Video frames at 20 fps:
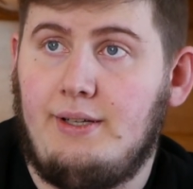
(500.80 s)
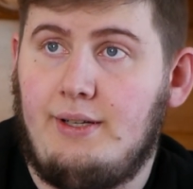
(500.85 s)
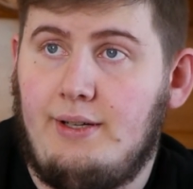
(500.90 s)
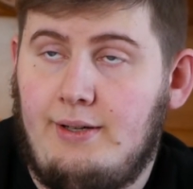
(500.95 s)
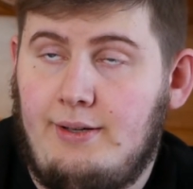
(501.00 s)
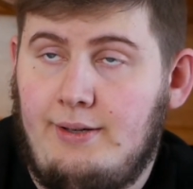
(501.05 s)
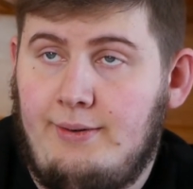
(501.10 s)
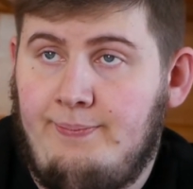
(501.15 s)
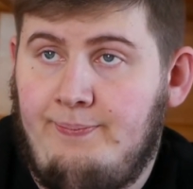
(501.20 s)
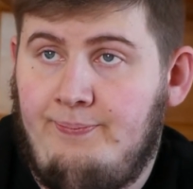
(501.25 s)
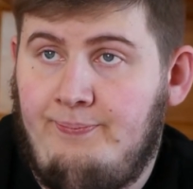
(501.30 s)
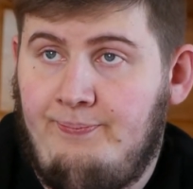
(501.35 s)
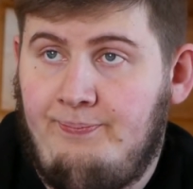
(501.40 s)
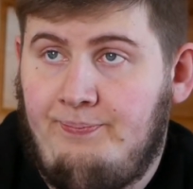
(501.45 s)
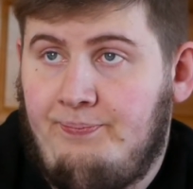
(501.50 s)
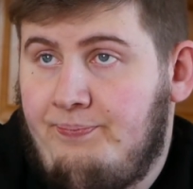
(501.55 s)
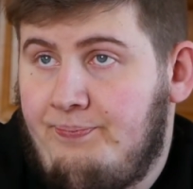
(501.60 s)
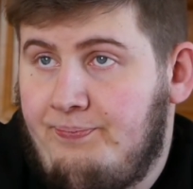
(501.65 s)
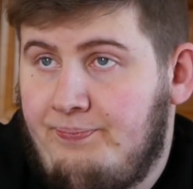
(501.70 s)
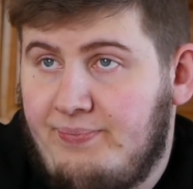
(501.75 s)

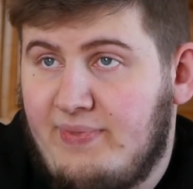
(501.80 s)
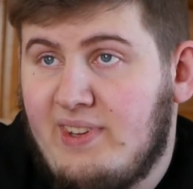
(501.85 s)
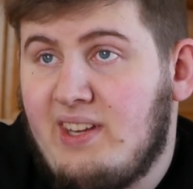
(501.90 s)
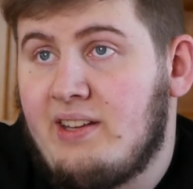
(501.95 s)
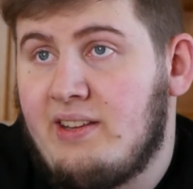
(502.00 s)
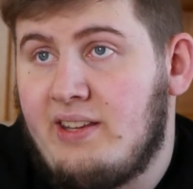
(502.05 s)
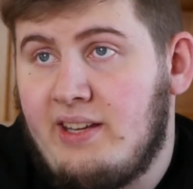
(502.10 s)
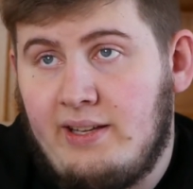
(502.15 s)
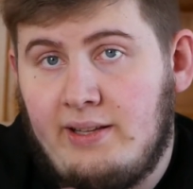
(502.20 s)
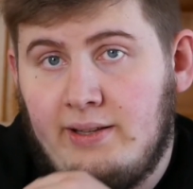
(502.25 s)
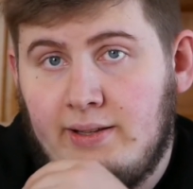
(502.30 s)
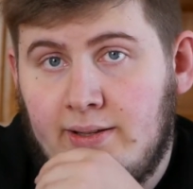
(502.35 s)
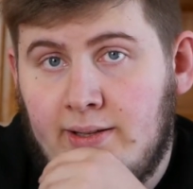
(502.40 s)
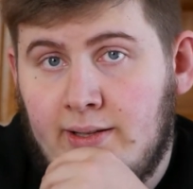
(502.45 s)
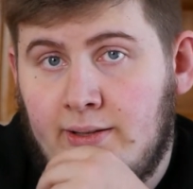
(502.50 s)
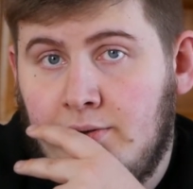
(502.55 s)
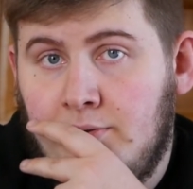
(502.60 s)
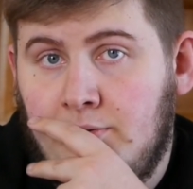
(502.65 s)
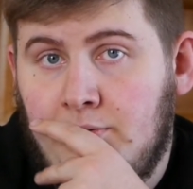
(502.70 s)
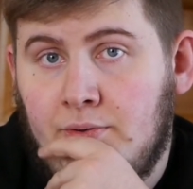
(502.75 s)
and
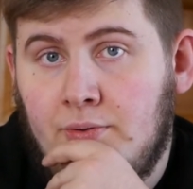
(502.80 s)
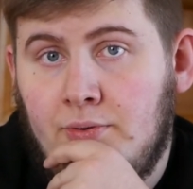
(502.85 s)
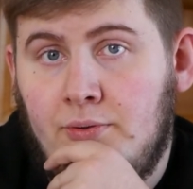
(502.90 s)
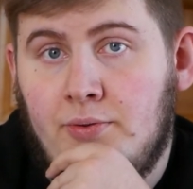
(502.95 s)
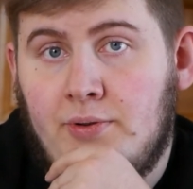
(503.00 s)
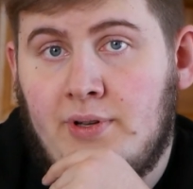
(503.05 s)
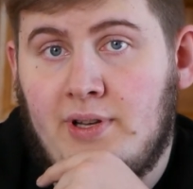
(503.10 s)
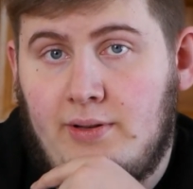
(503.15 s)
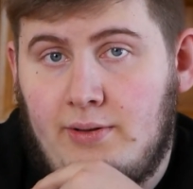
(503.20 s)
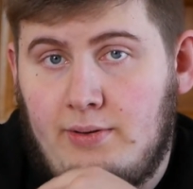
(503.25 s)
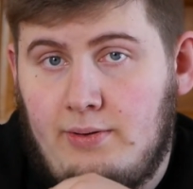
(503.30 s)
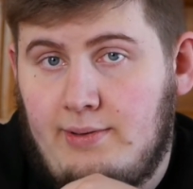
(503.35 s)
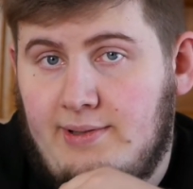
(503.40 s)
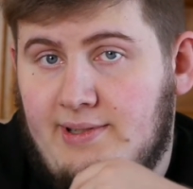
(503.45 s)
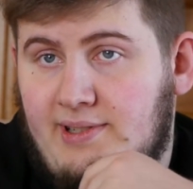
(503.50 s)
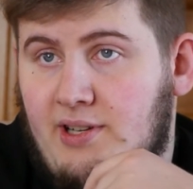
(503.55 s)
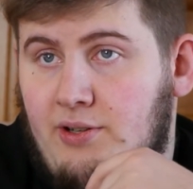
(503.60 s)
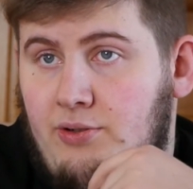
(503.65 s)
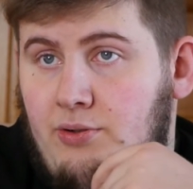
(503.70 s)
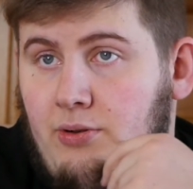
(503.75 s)
then you can
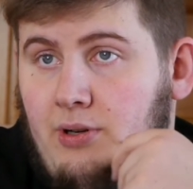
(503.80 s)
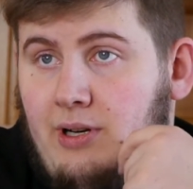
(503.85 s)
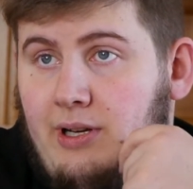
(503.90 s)
schedule